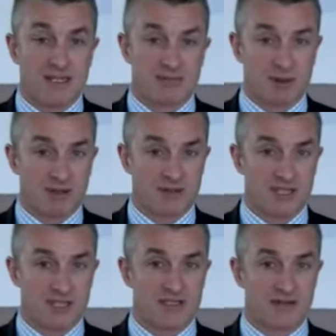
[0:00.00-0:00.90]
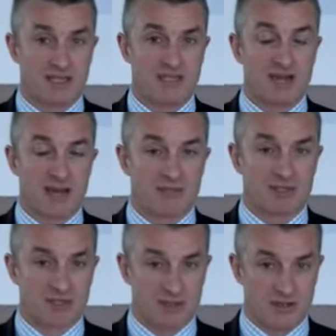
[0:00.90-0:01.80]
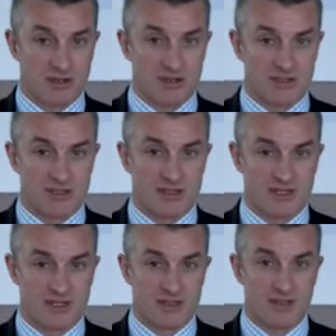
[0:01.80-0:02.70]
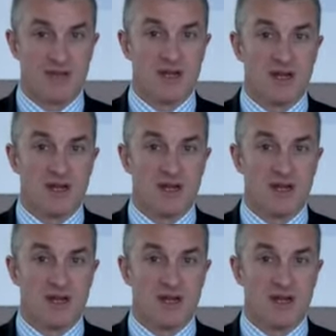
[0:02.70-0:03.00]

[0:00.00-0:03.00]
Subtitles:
Spotless shares are actually up to $2.32.